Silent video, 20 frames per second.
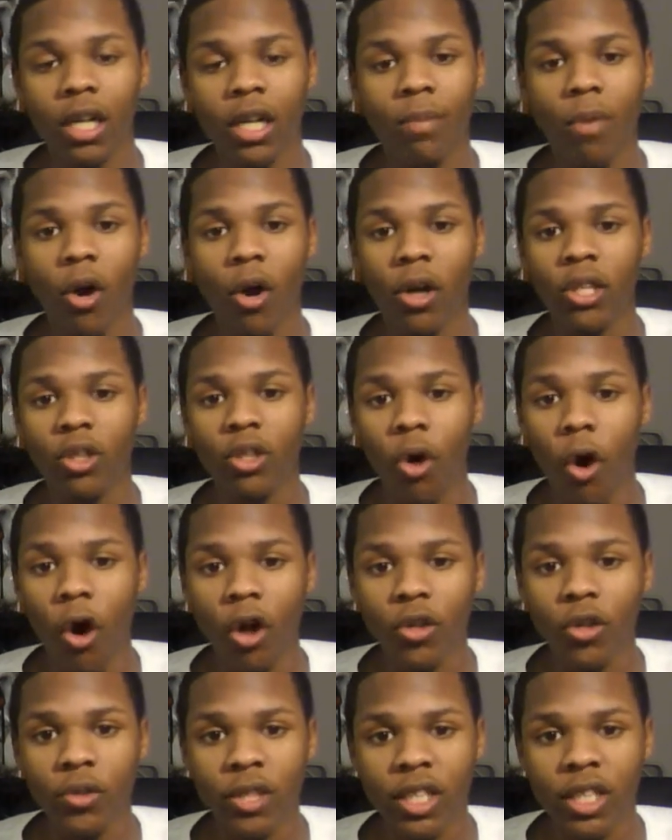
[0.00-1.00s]
LaMarcus
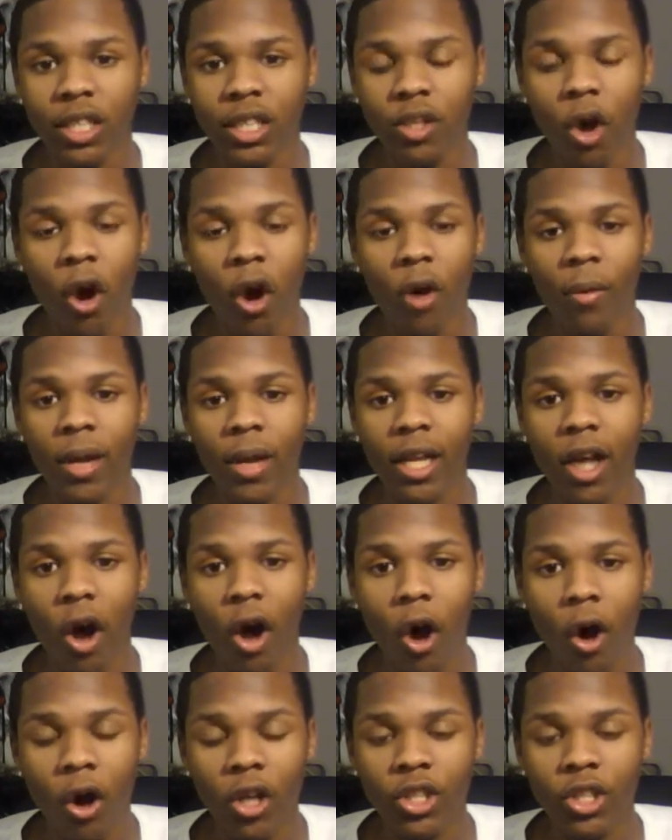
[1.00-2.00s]
Aldridge is already an
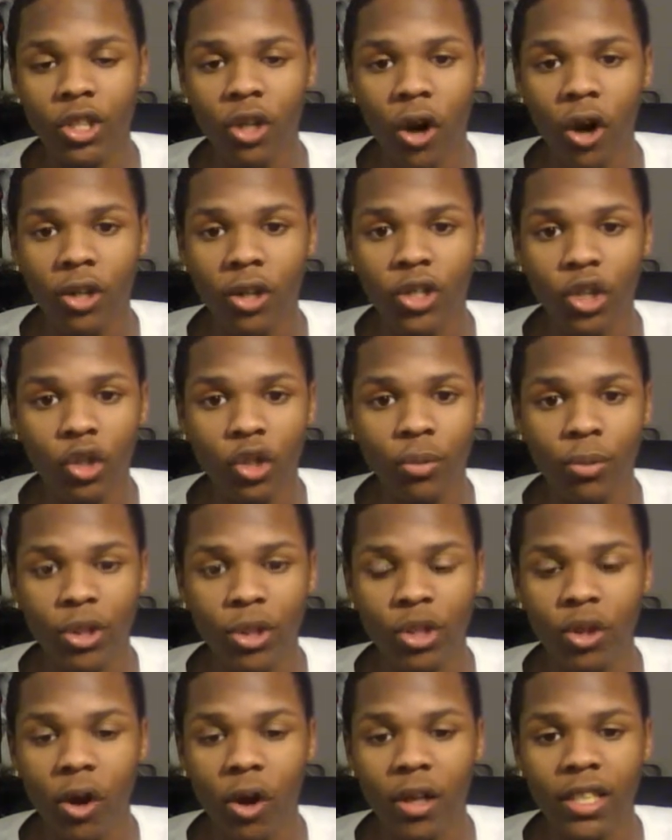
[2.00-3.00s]
all-star,
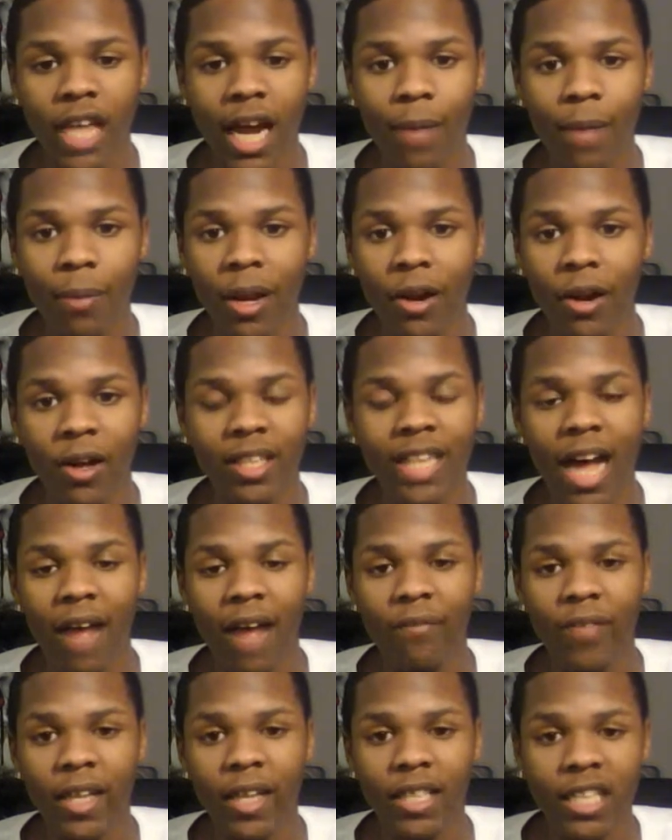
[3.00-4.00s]
superstar type player, a
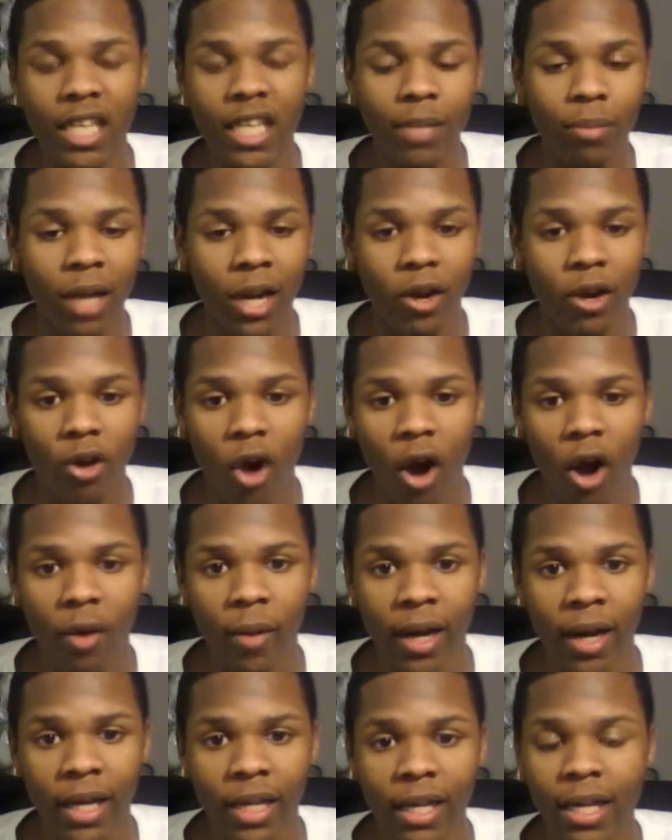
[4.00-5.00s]
top 15 player
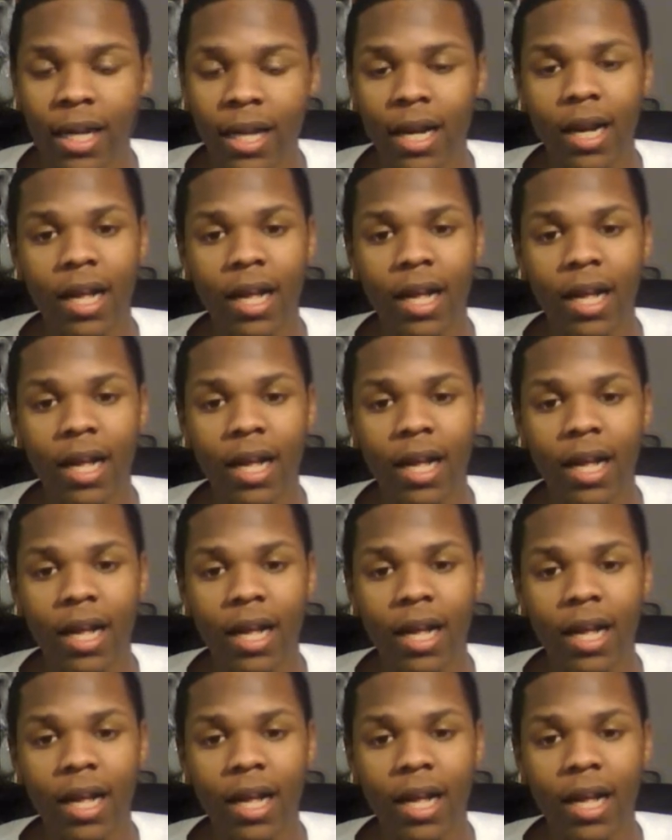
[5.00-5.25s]
already.